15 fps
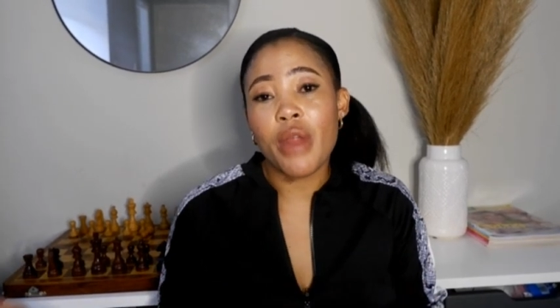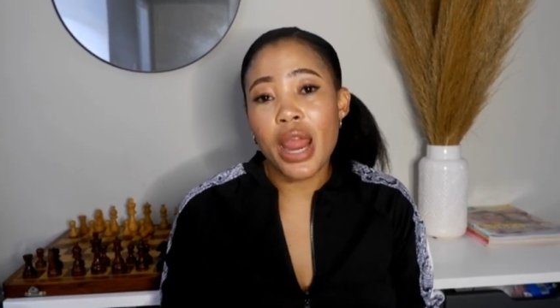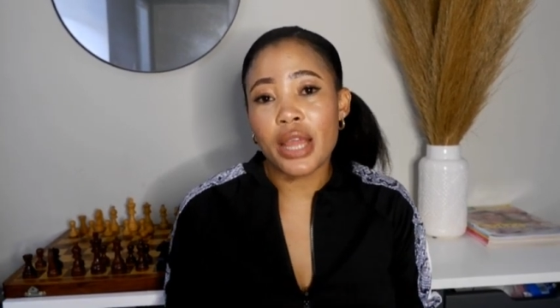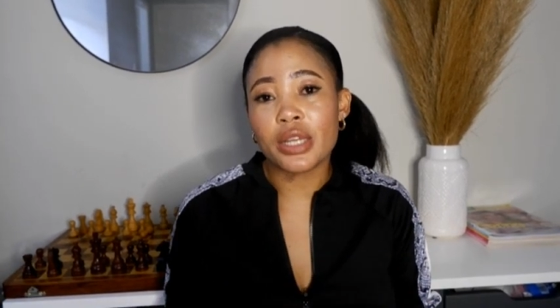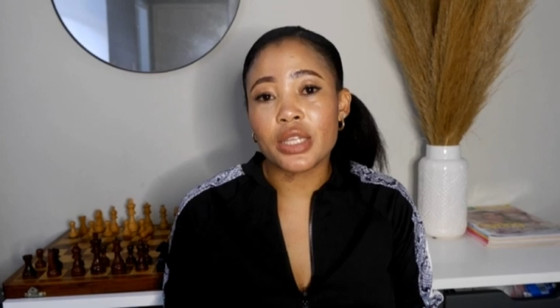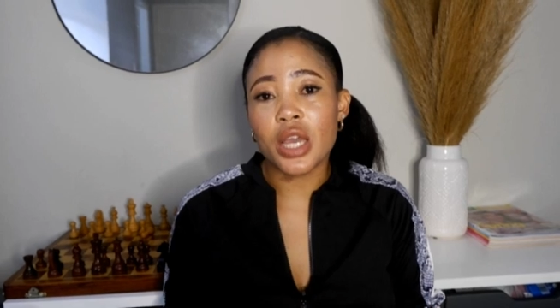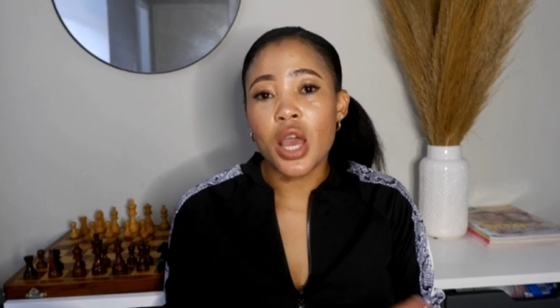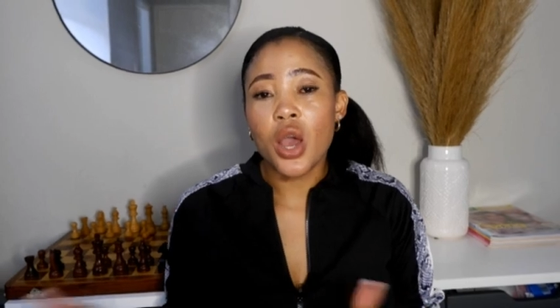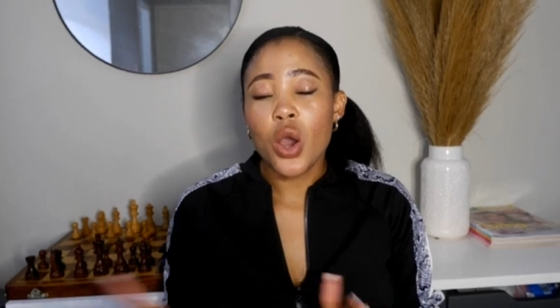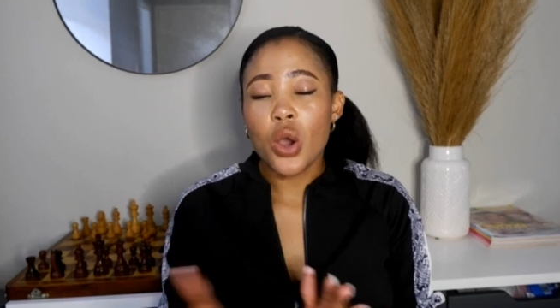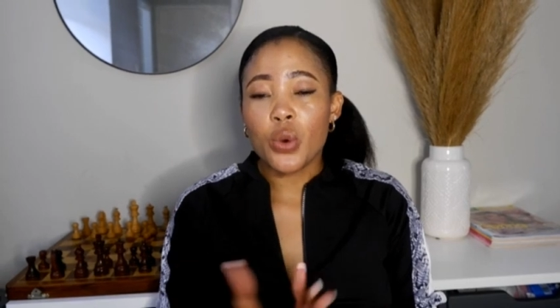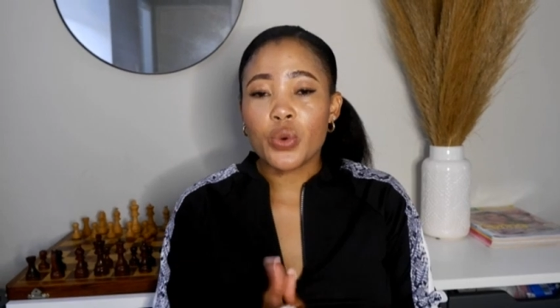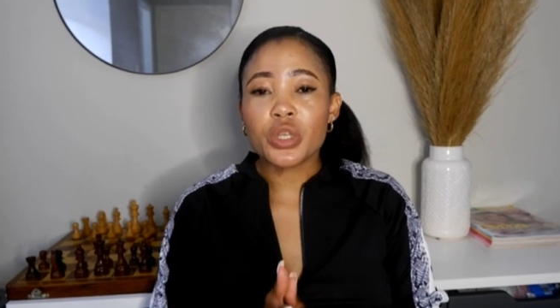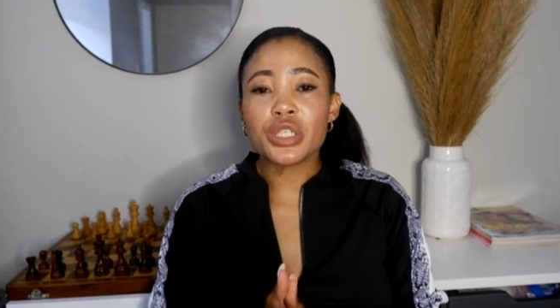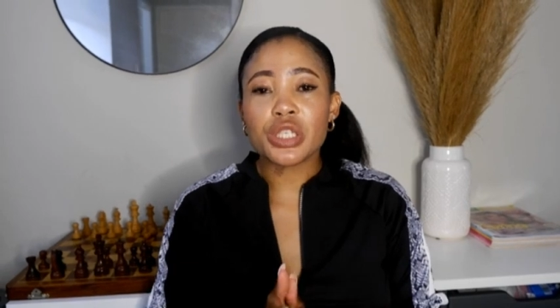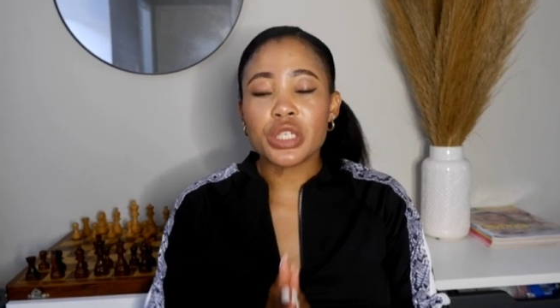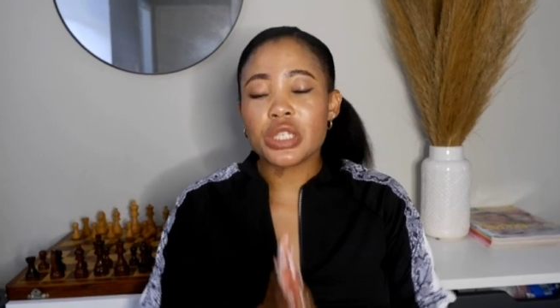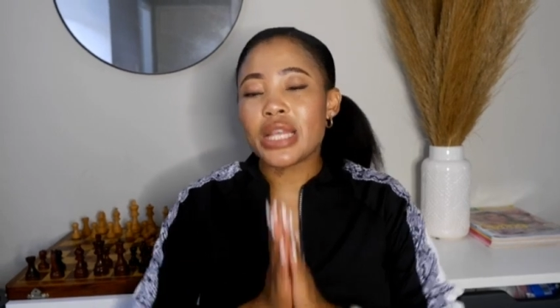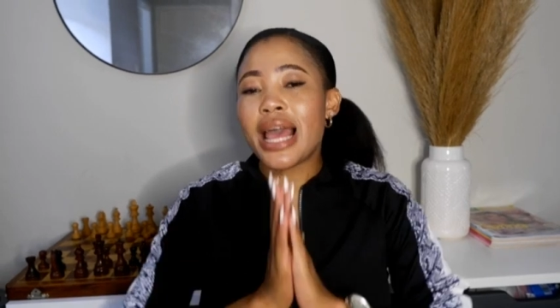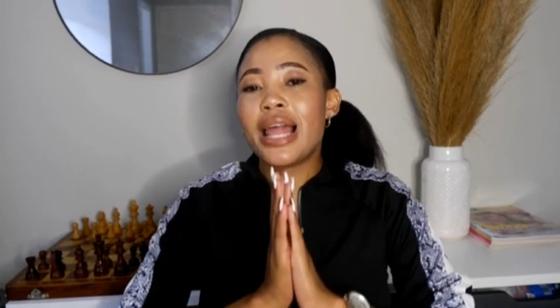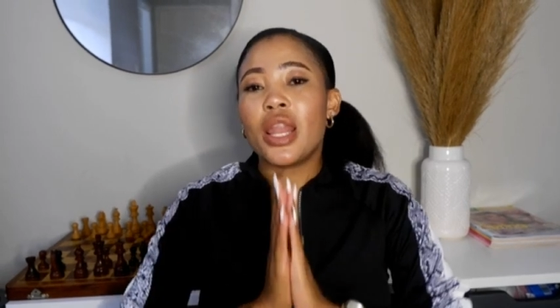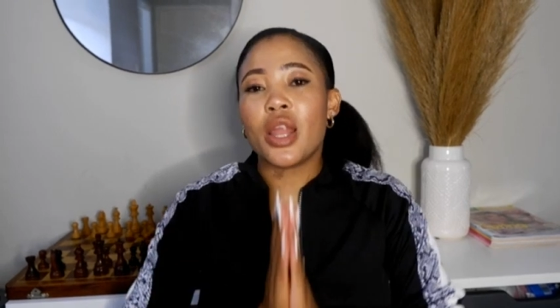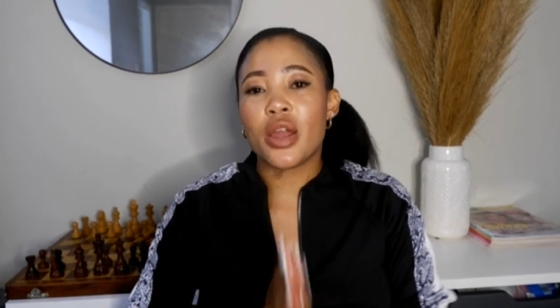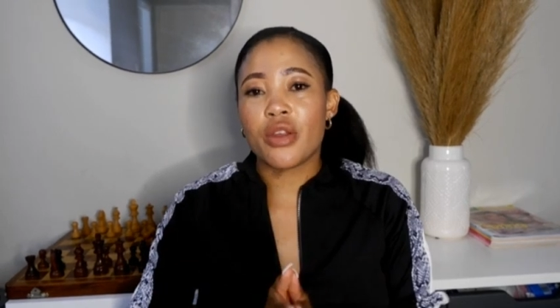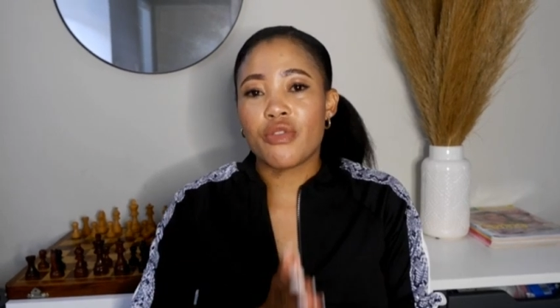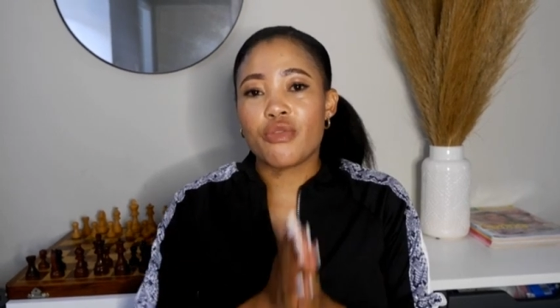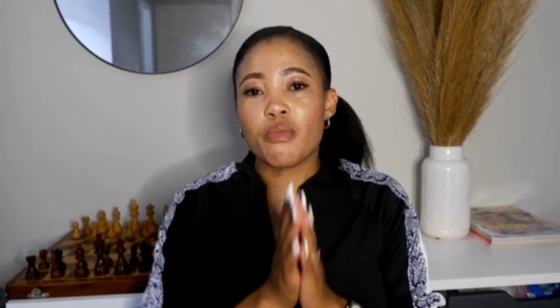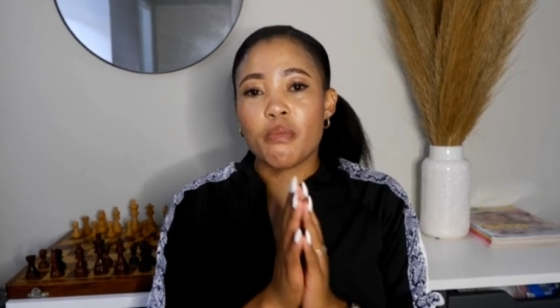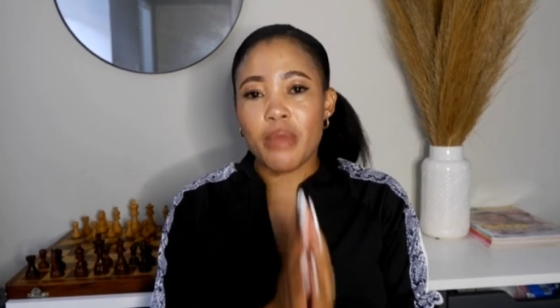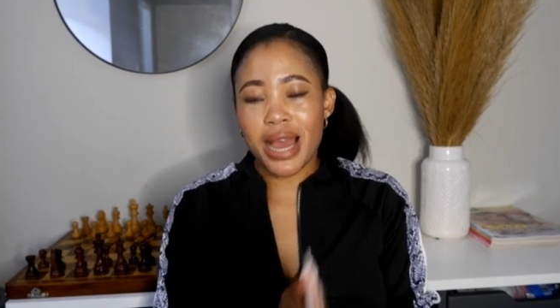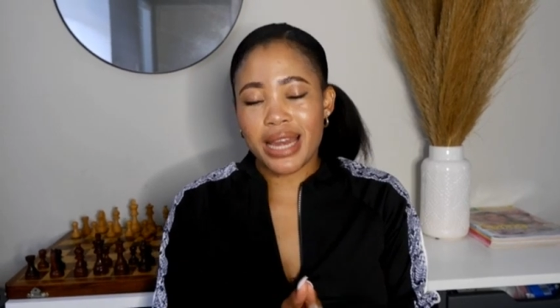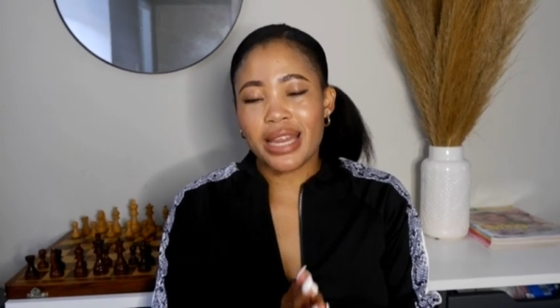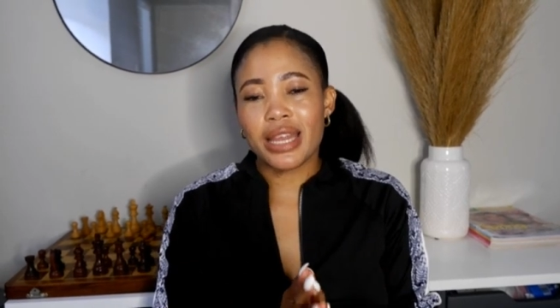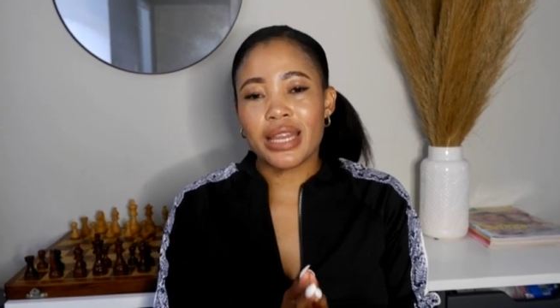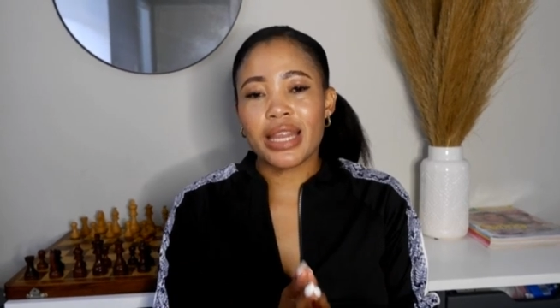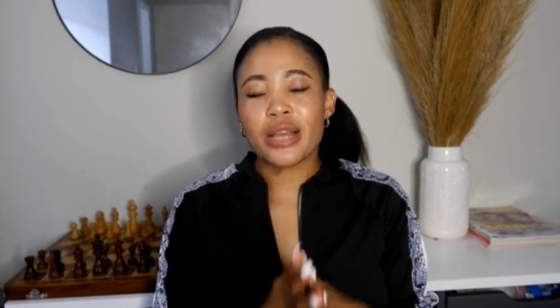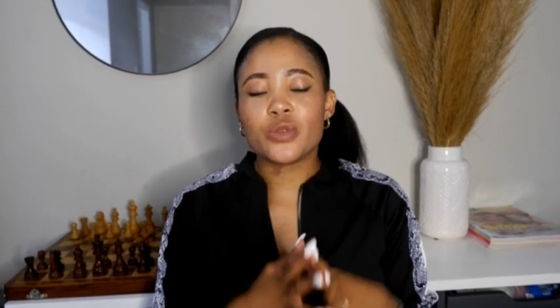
rand, which is a lot of money.